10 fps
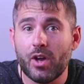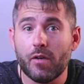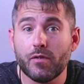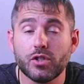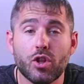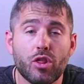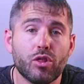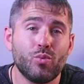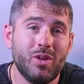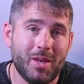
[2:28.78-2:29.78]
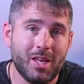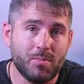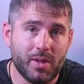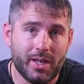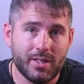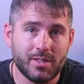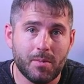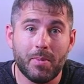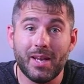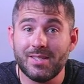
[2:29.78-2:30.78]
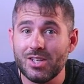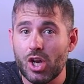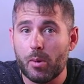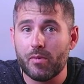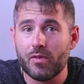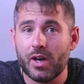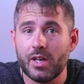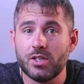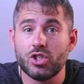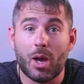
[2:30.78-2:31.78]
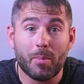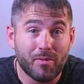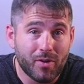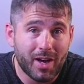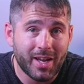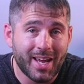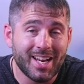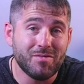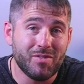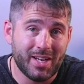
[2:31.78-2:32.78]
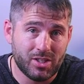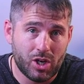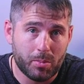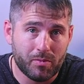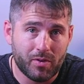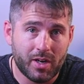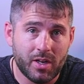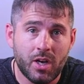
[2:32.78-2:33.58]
offers three main plans Basic Shopify, Shopify, and Advanced Shopify.